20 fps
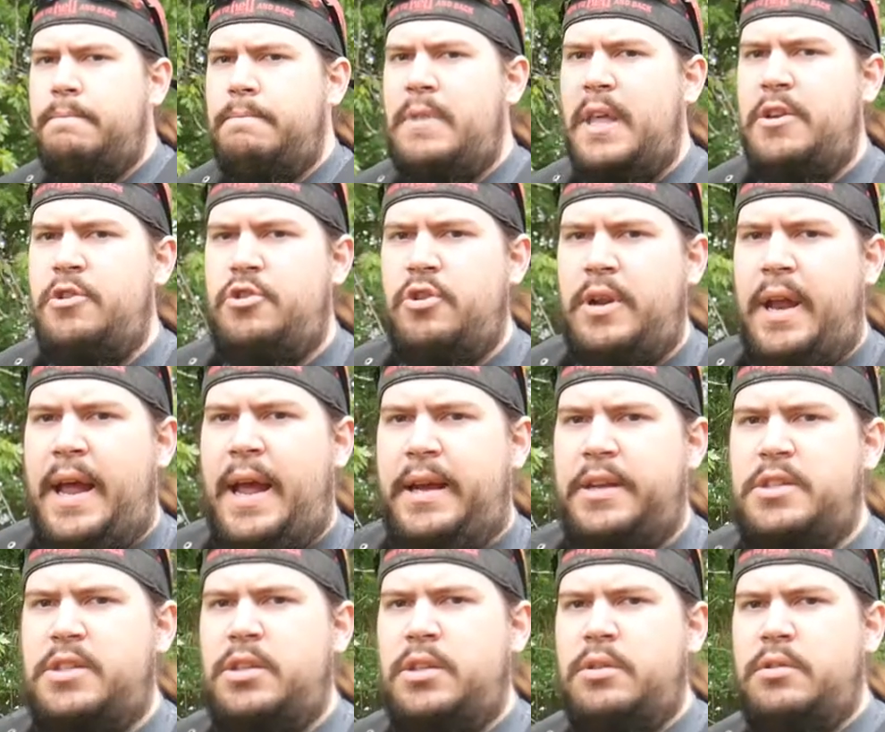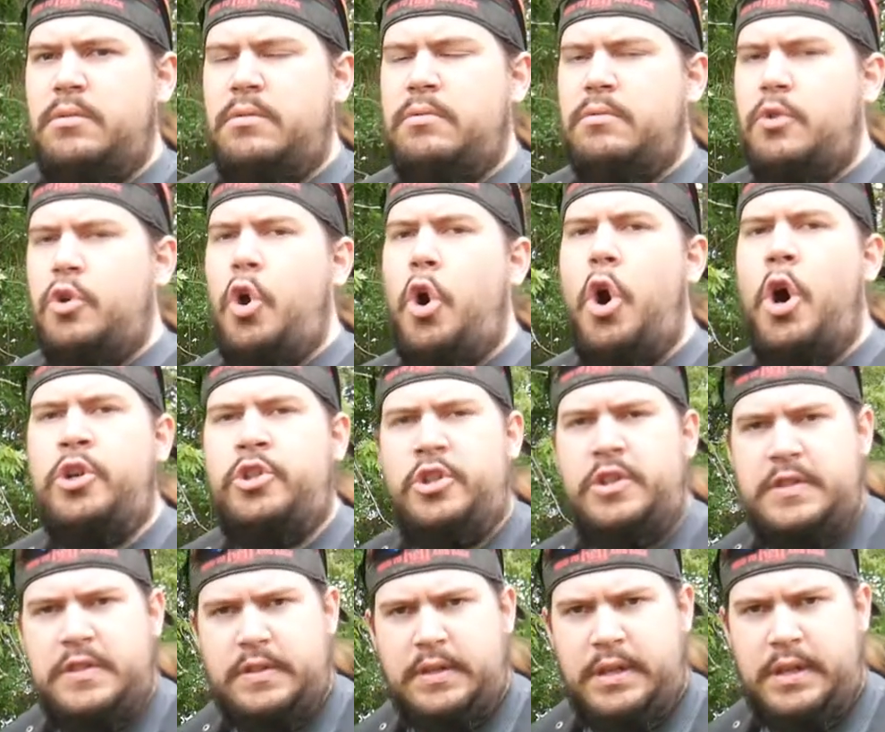They should act
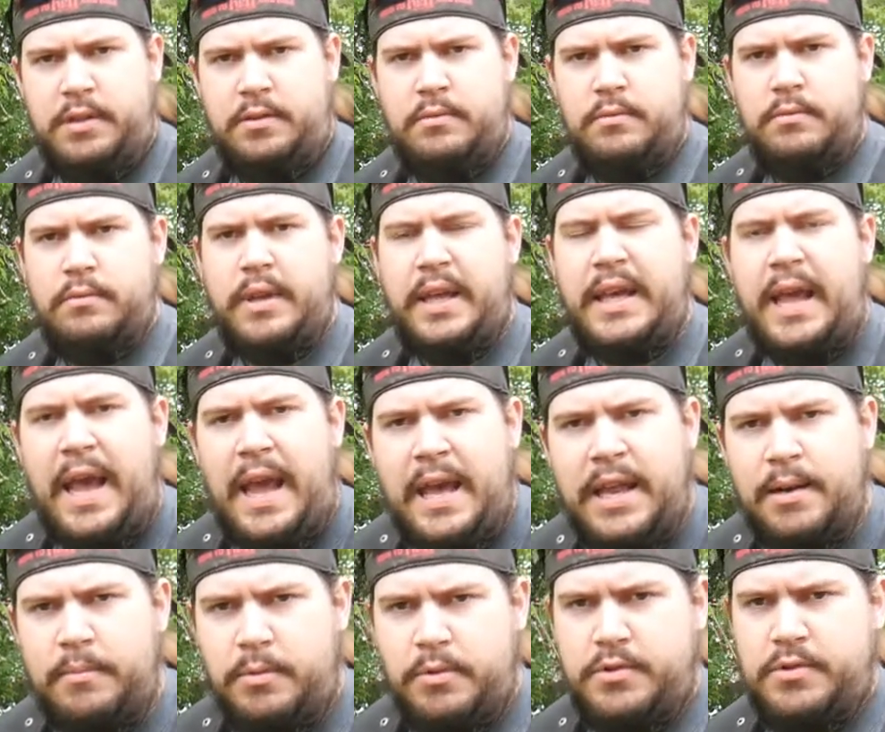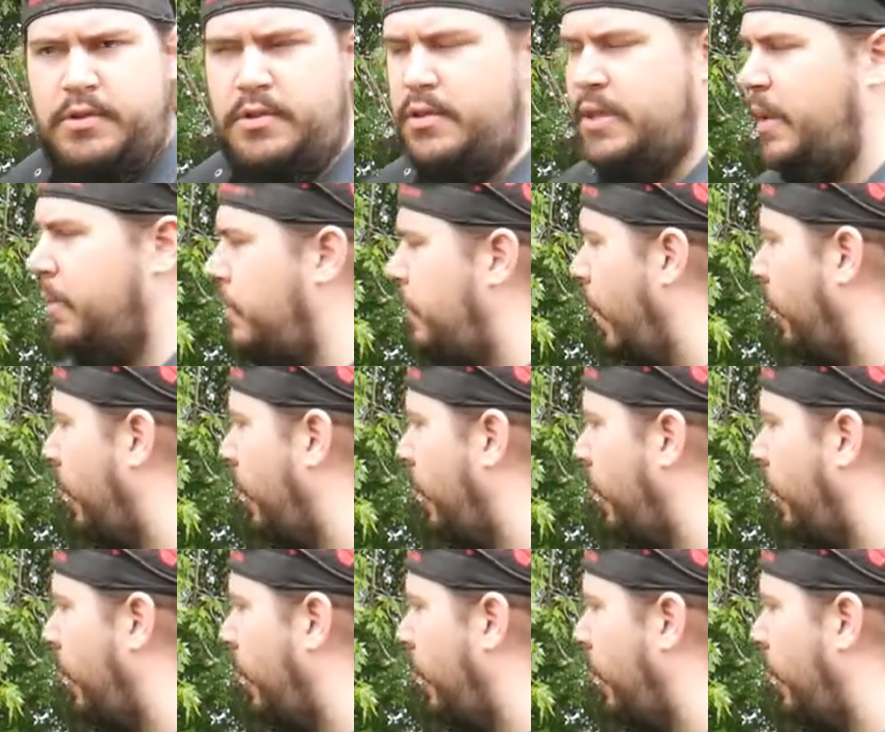cautiously, like animals. They would